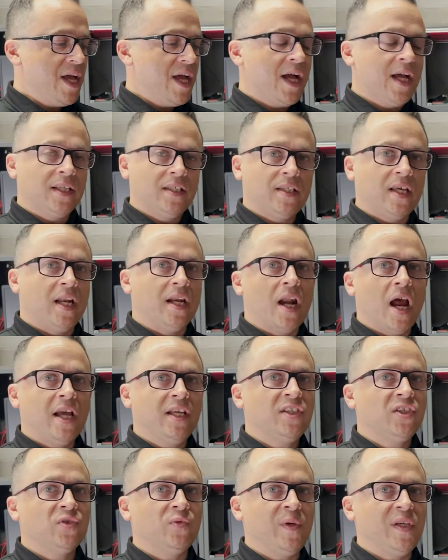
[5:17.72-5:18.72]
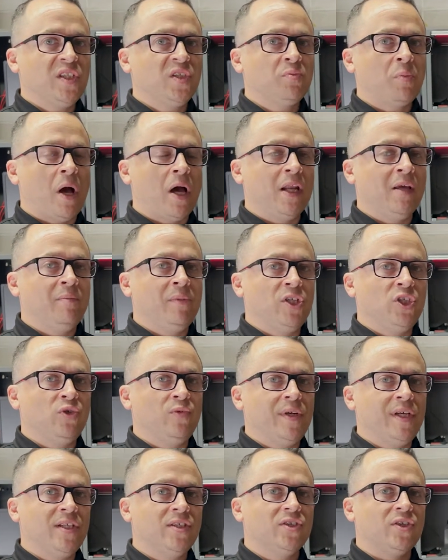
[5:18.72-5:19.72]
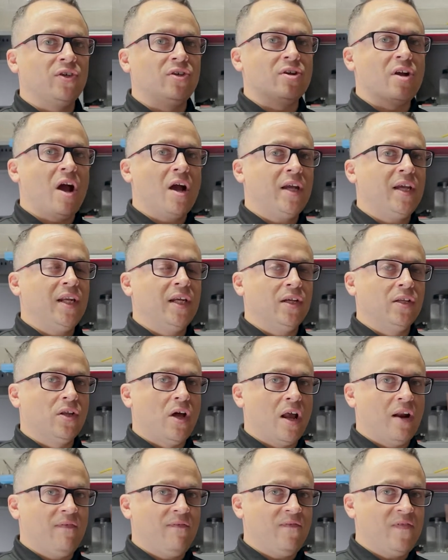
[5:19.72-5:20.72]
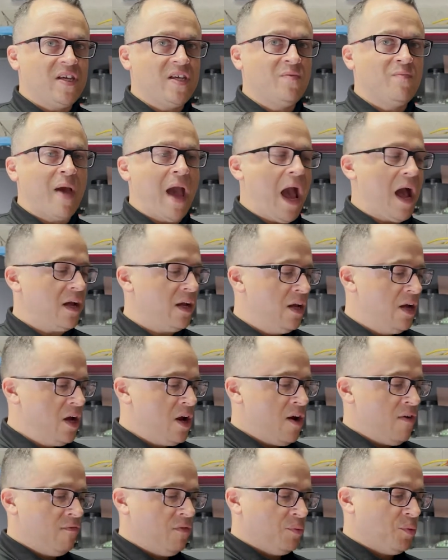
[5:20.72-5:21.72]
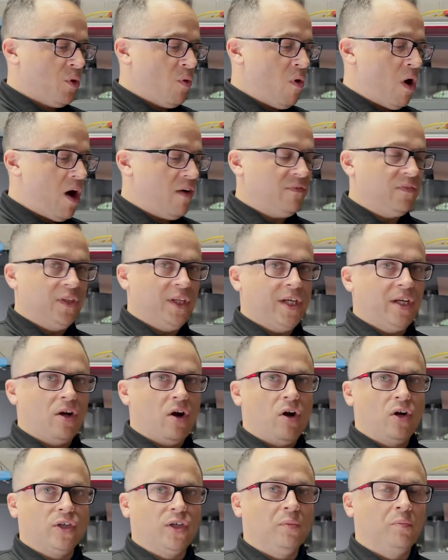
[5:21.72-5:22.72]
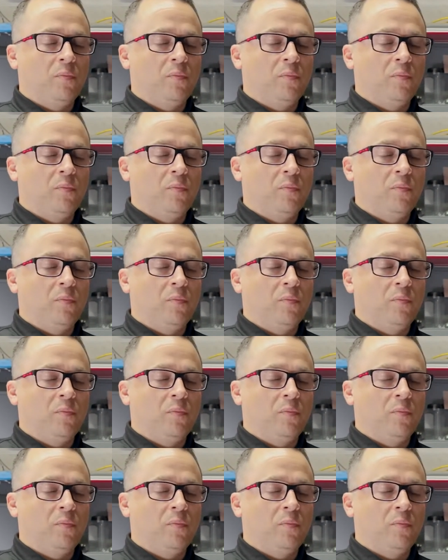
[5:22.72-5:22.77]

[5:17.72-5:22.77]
It's that nice sweet spot in between, so you're not getting a lot of feedback from the waffling on your